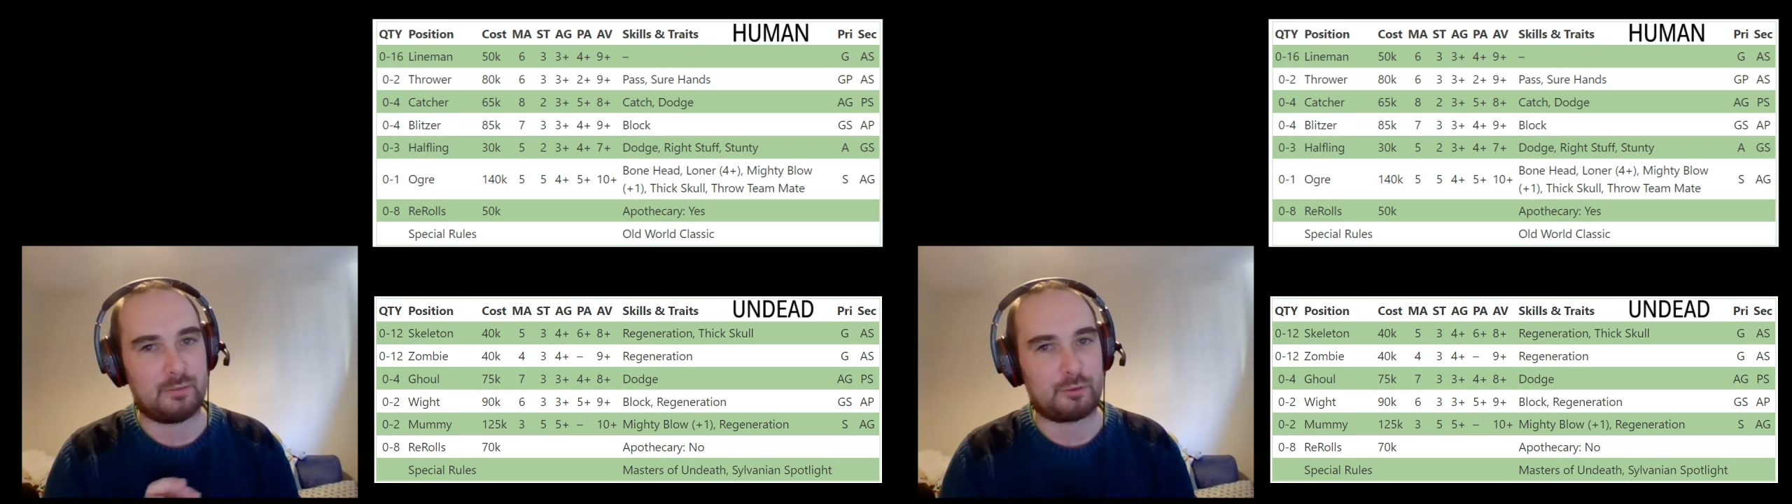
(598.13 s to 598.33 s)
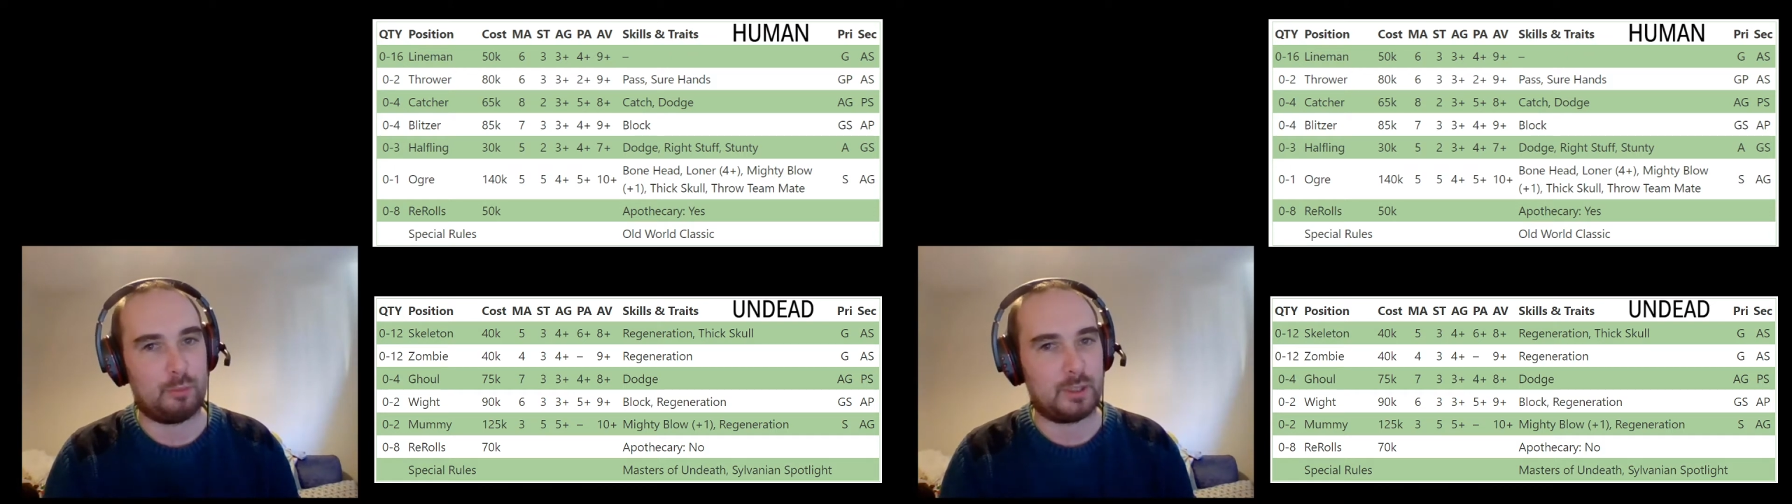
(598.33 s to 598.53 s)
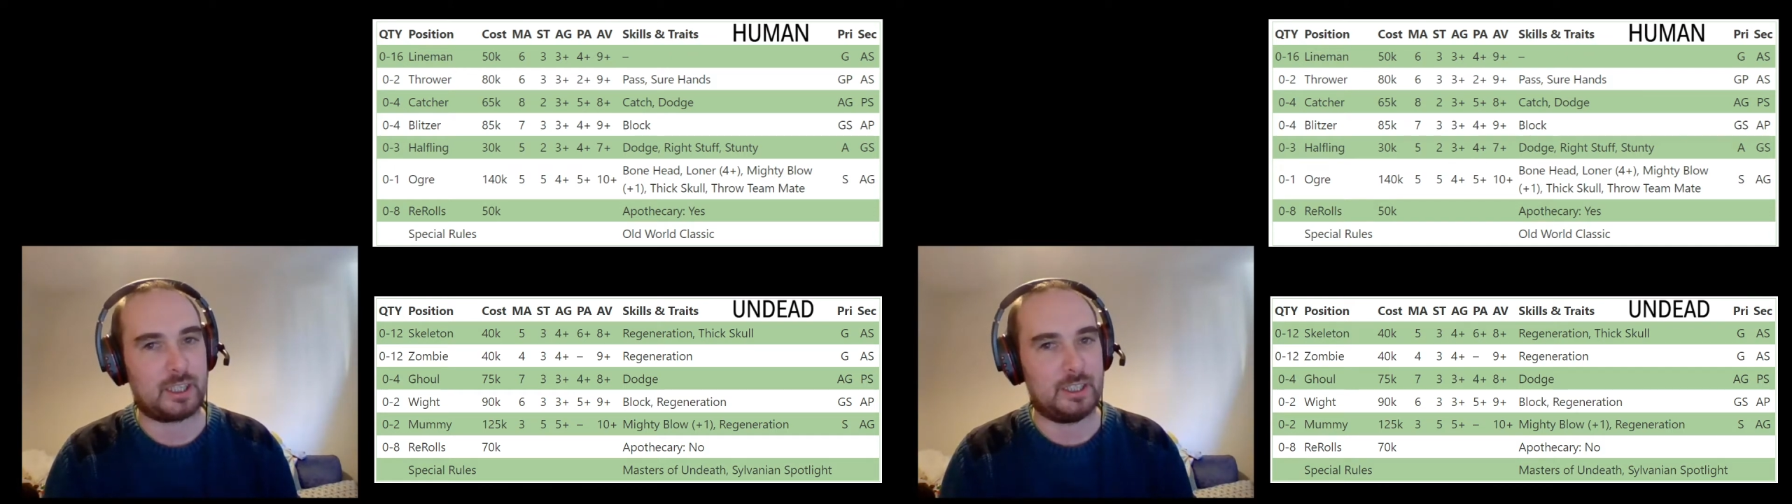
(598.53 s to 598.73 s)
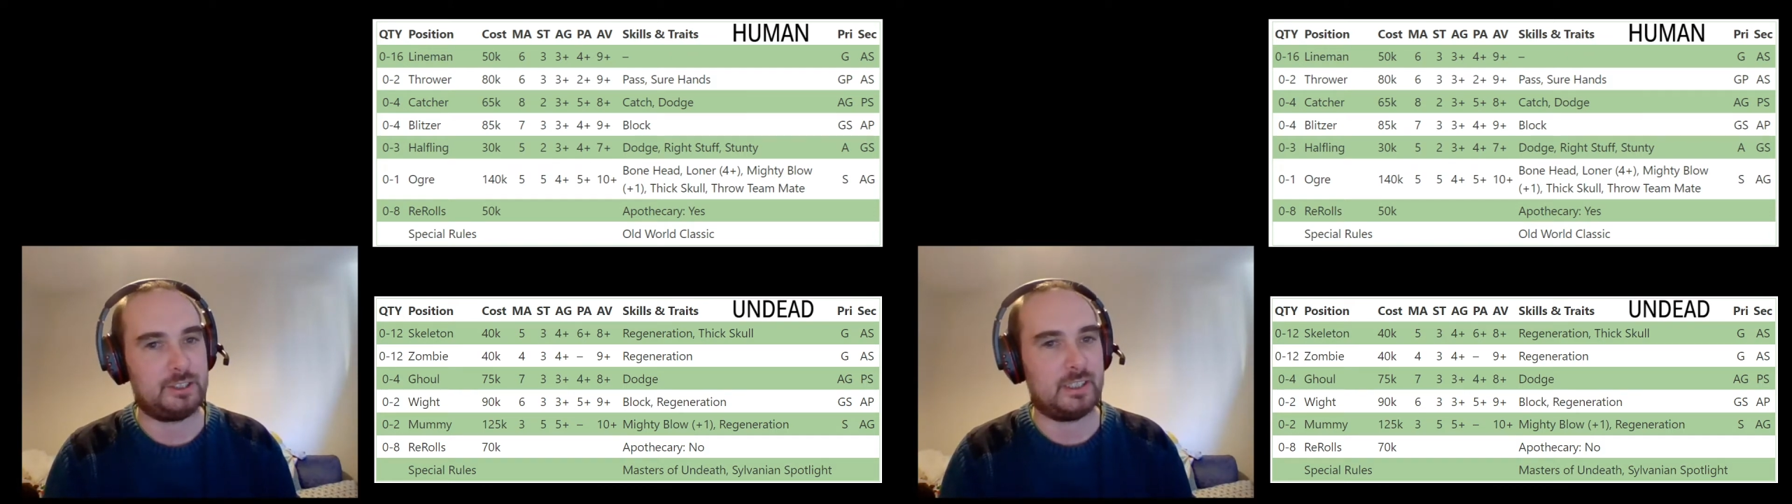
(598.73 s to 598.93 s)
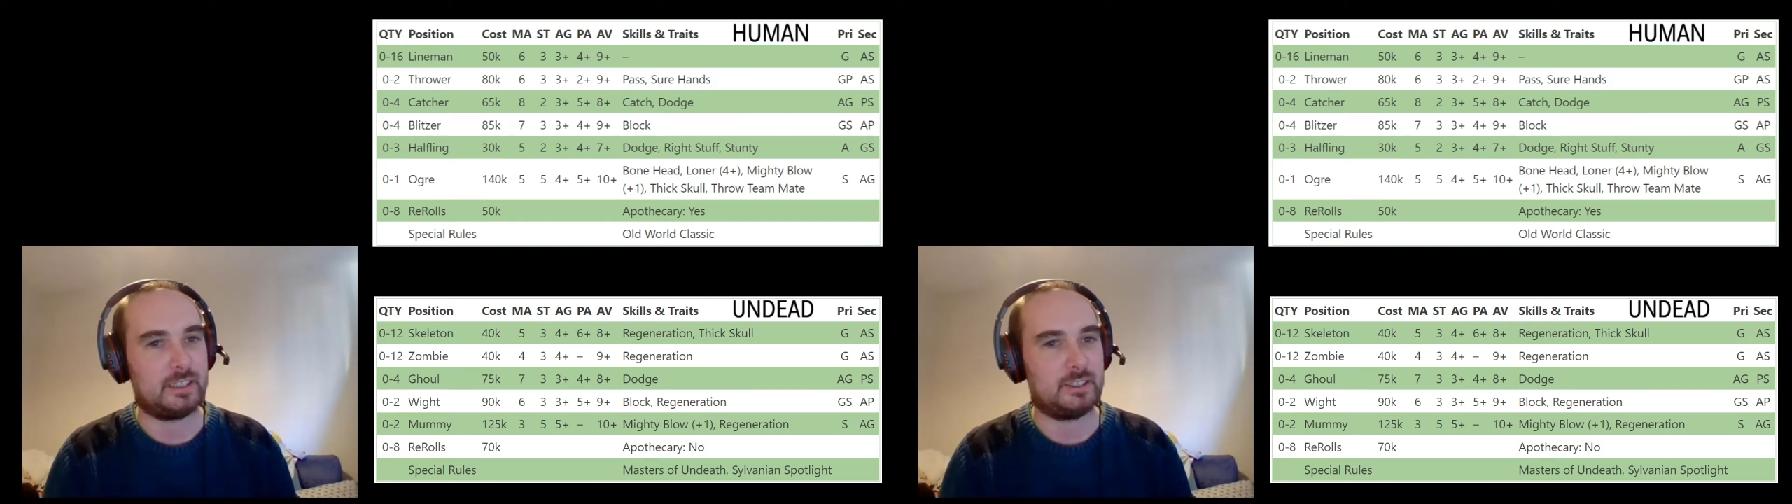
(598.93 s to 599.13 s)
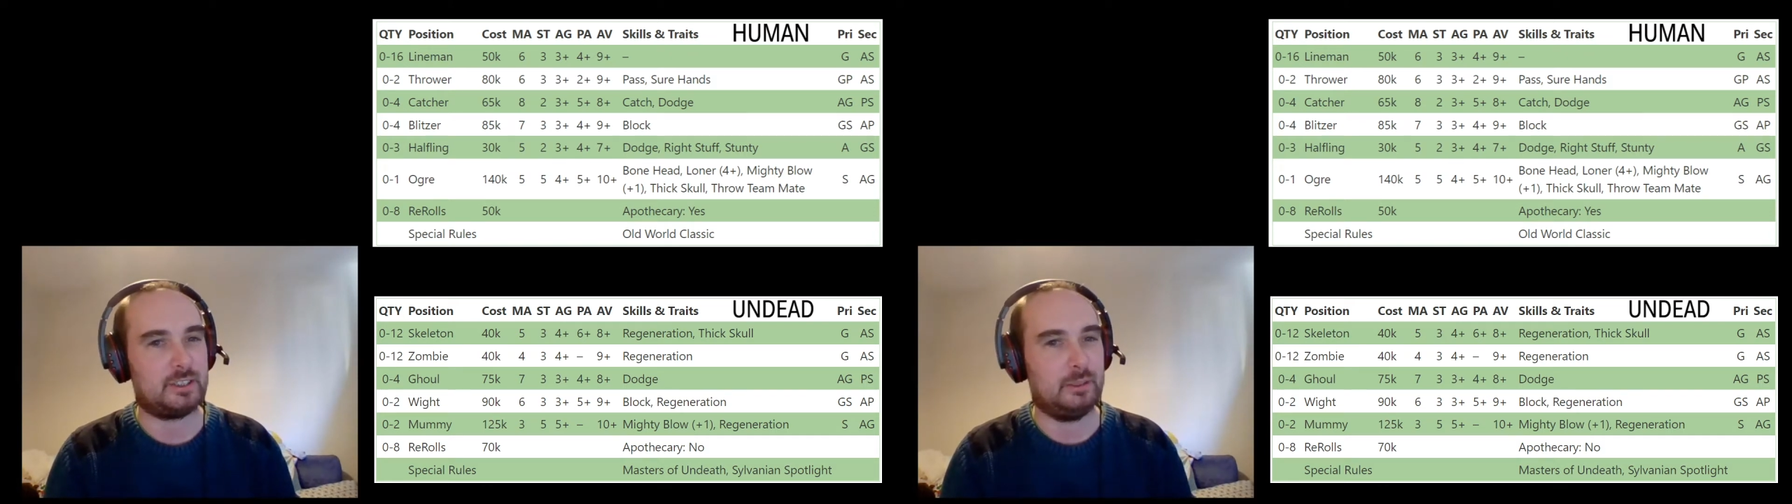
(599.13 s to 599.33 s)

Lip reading: of complication added to